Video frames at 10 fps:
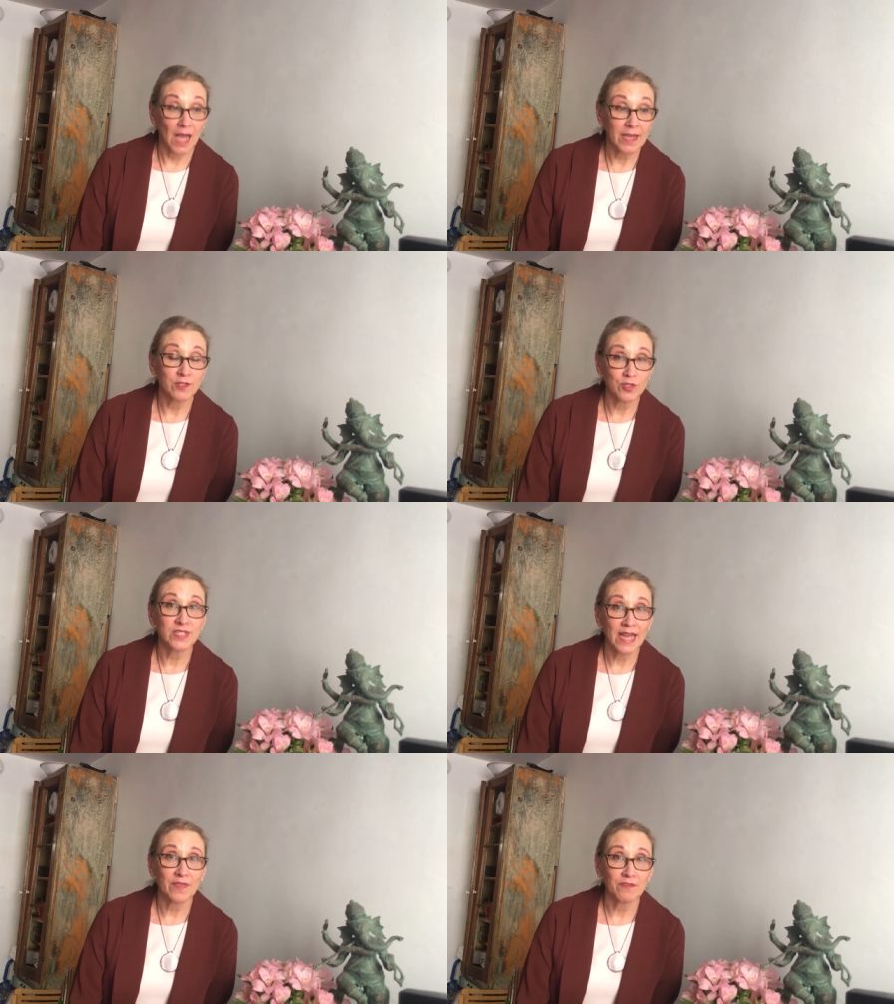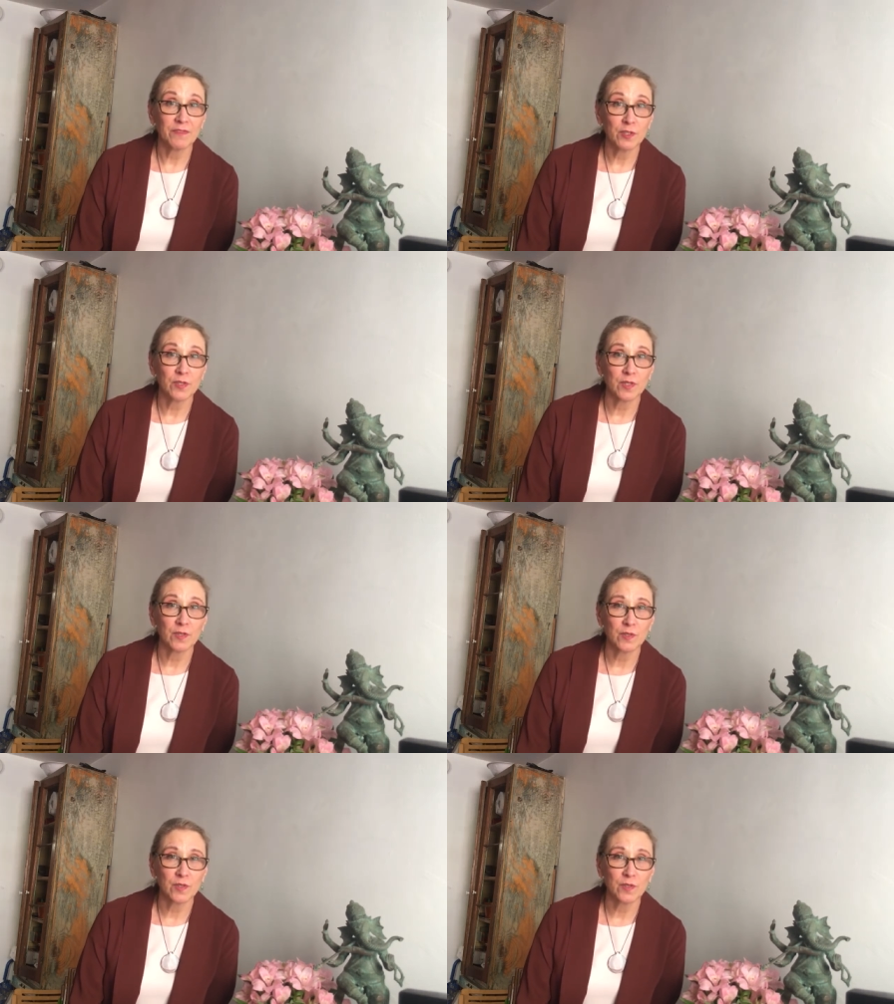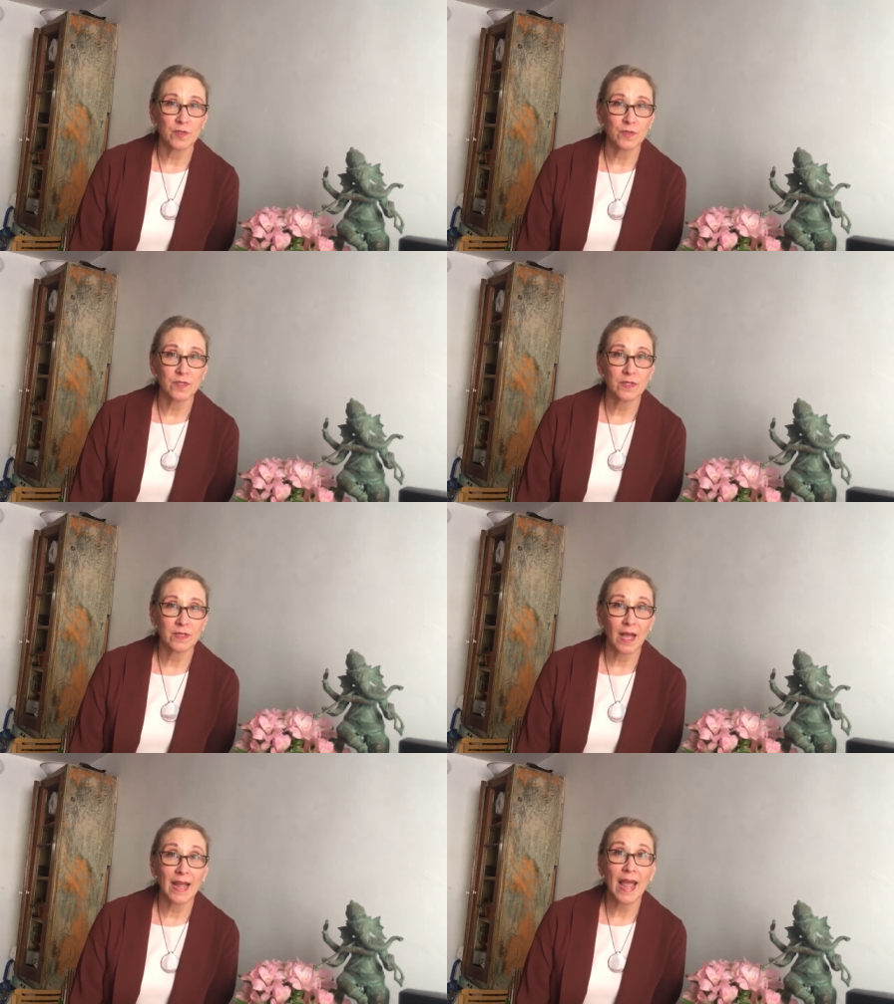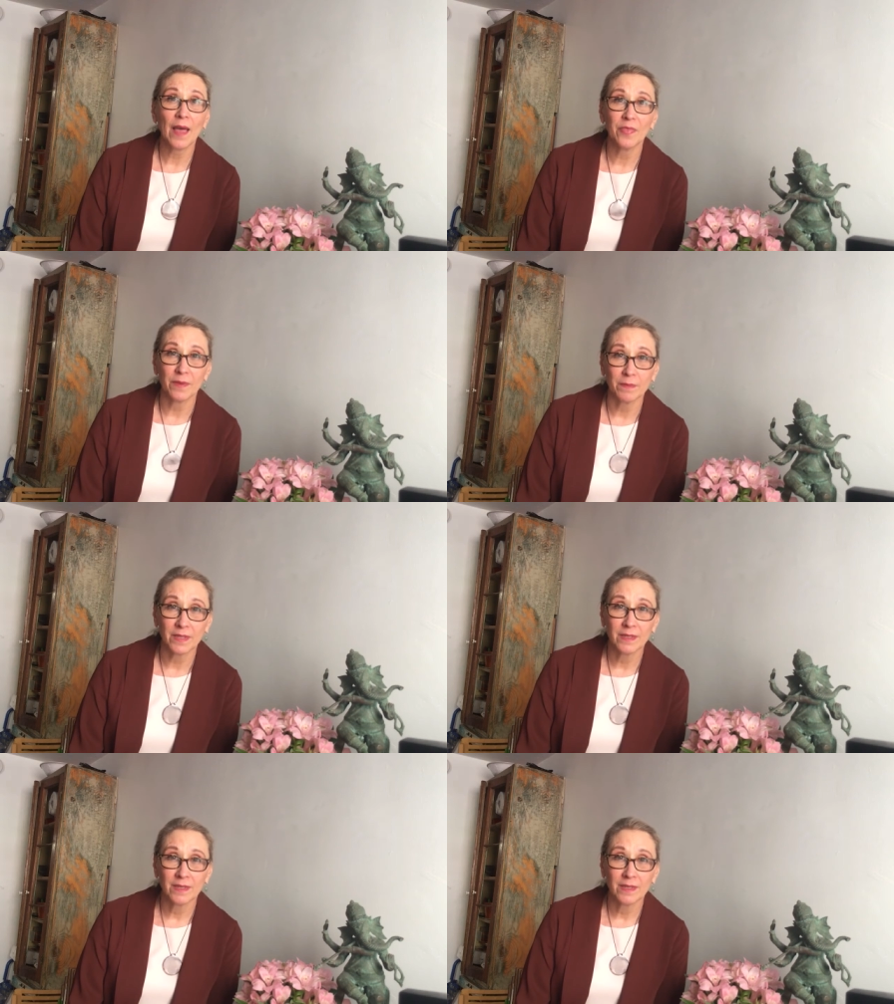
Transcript: I understand the fears and concerns. I had them.